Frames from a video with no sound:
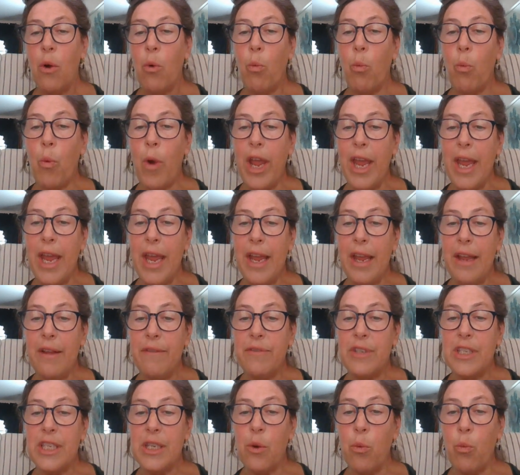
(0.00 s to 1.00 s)

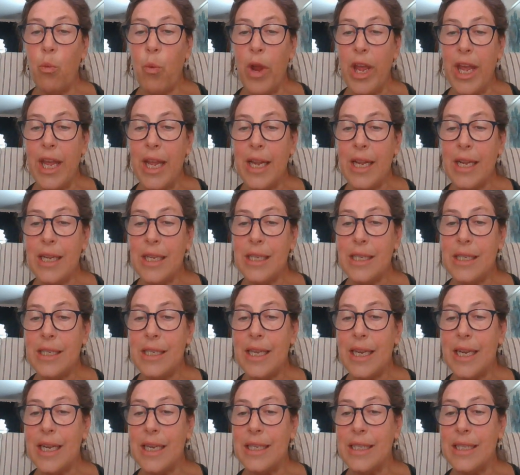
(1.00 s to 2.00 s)
waves,
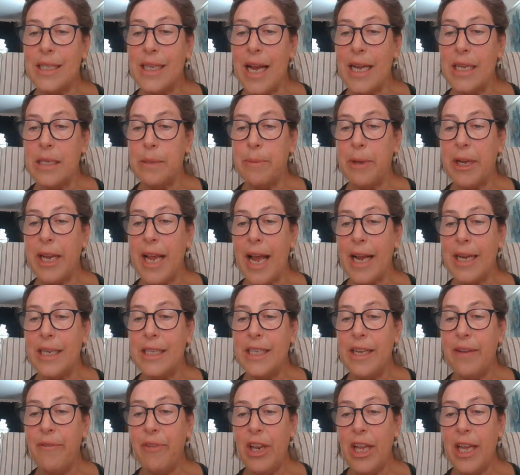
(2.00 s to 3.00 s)
winds, and seismic
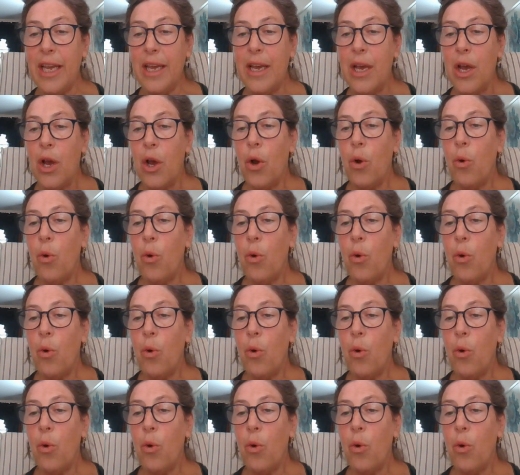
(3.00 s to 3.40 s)
activity.